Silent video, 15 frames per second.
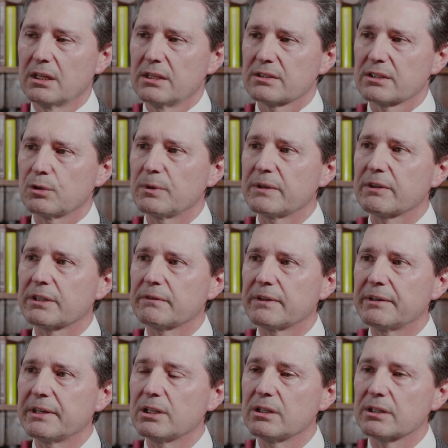So we've had a
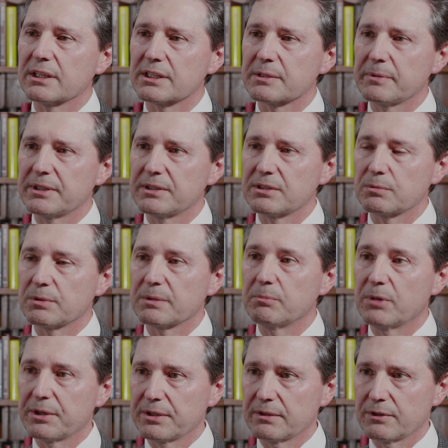very long experience with
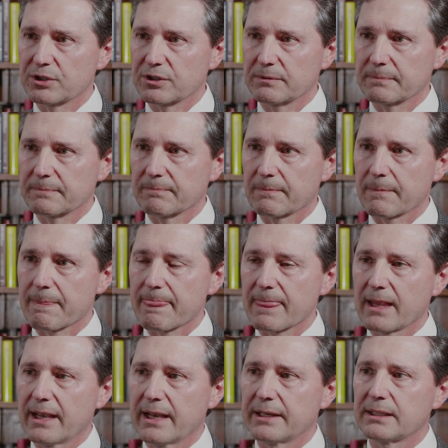monovision.
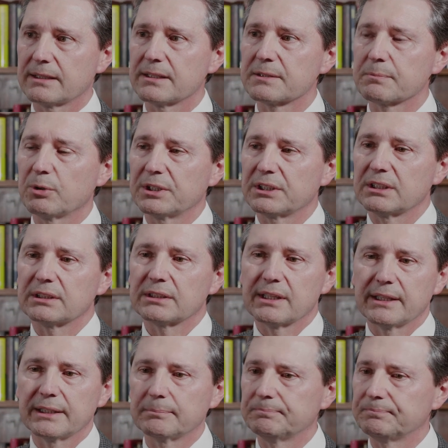And at this point in
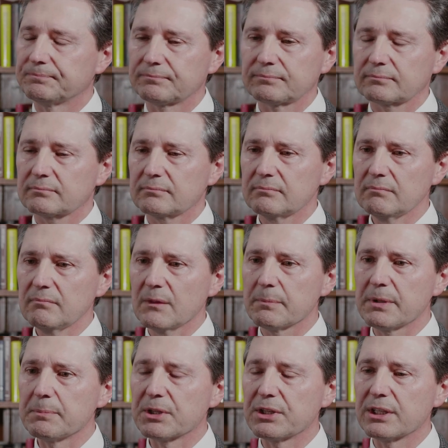time,
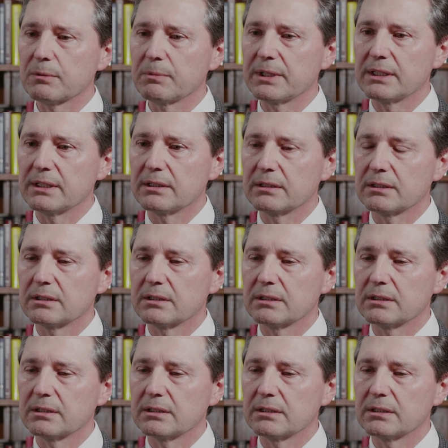people think we,